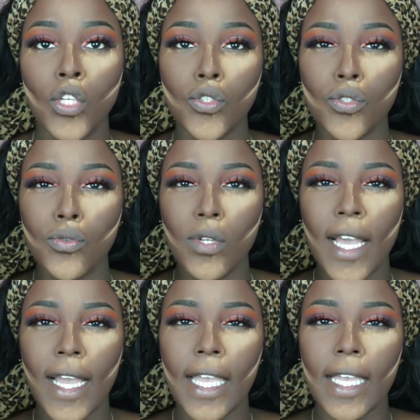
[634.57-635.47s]
to
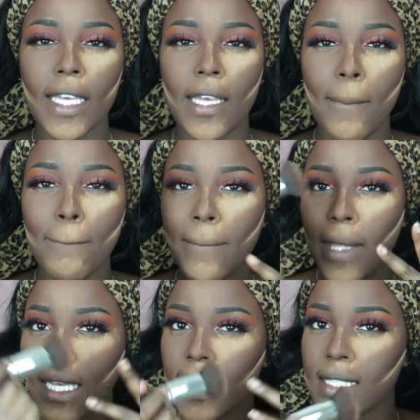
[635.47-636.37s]
like
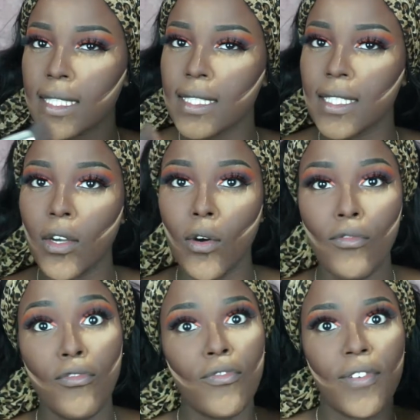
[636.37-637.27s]
mix the
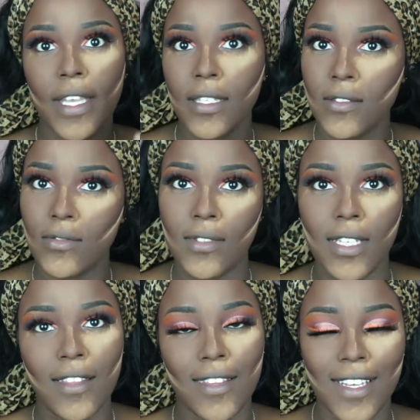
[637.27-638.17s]
whole face
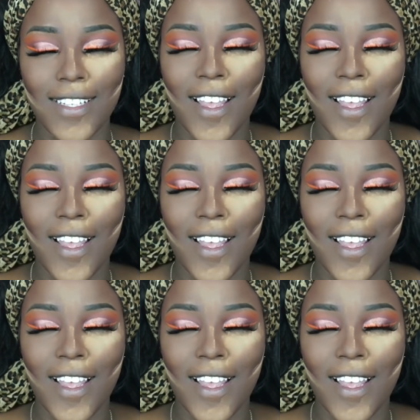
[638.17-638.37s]
together.